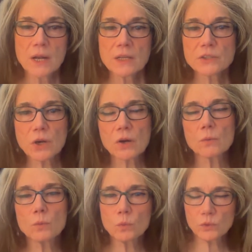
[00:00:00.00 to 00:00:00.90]
So
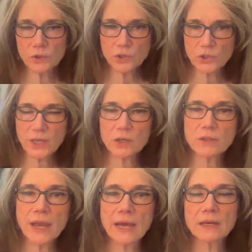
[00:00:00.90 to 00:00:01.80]
did you hear
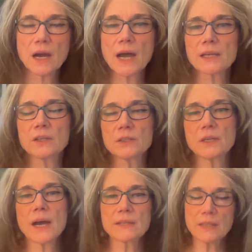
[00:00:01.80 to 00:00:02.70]
that? I
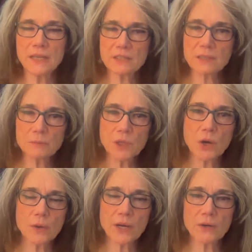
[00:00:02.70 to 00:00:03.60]
hit some low
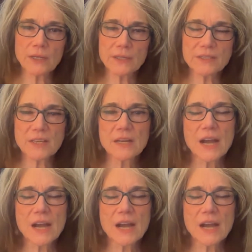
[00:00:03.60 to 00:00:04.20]
areas.